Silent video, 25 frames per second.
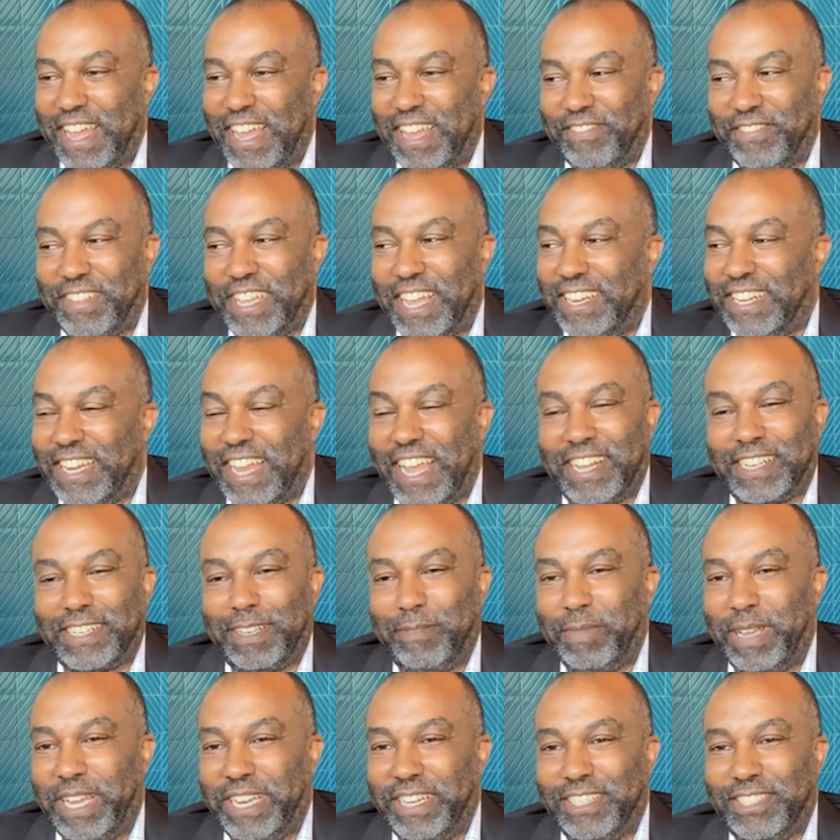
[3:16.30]
gotten
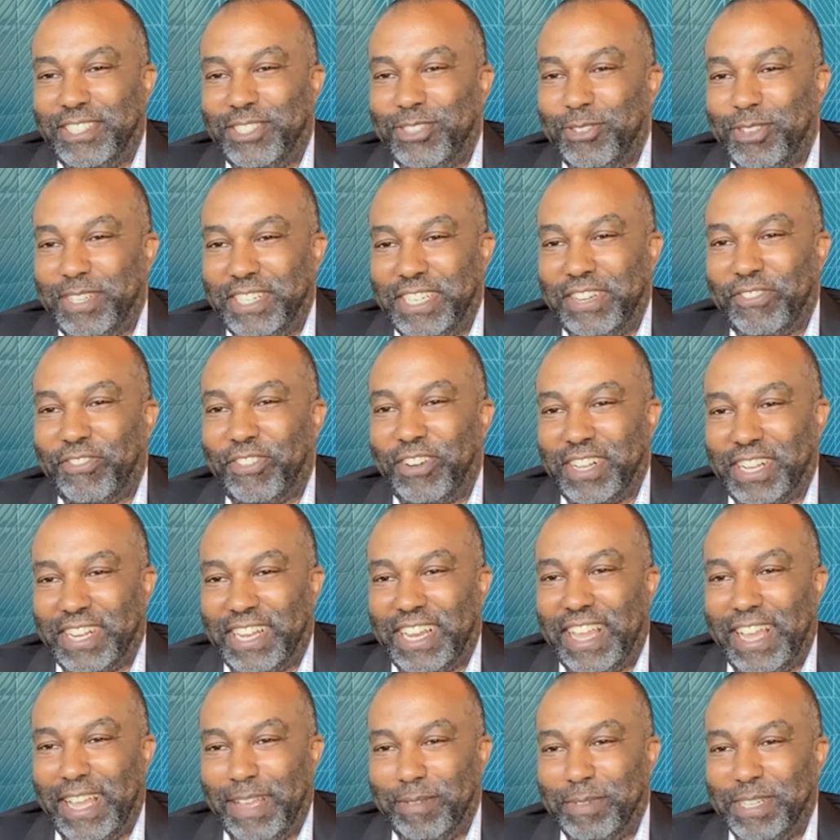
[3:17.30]
acclimated to a different
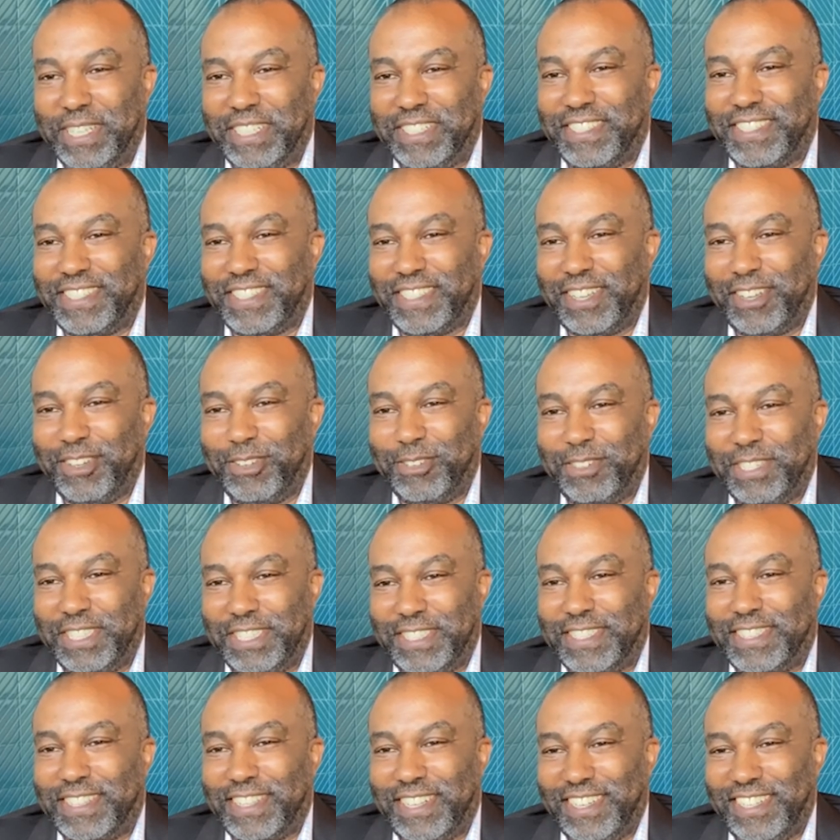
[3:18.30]
climate, so
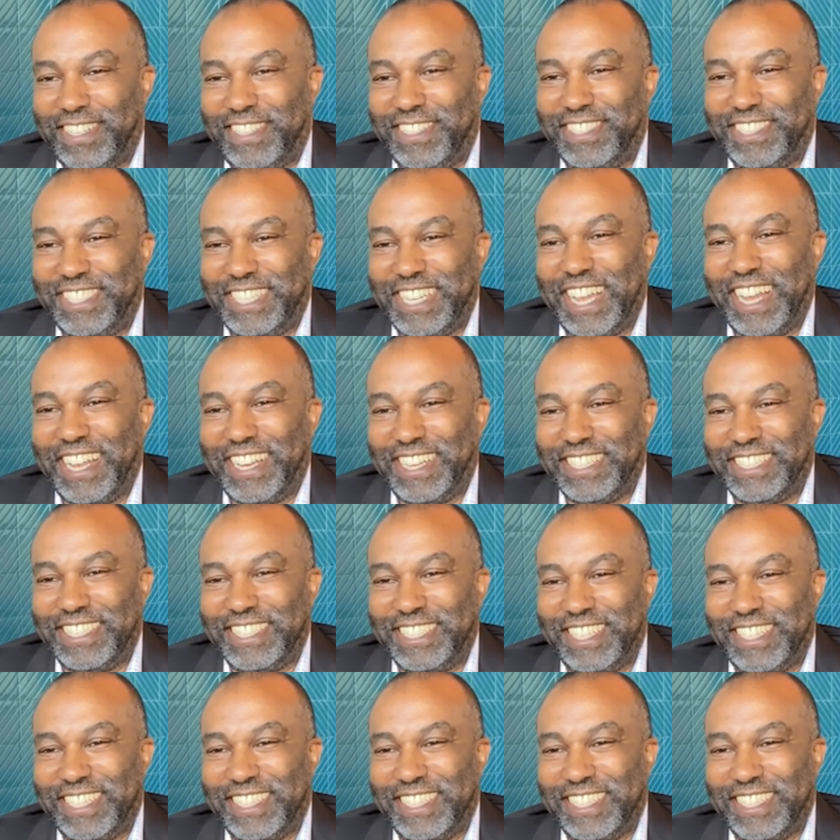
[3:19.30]
it's a little challenging.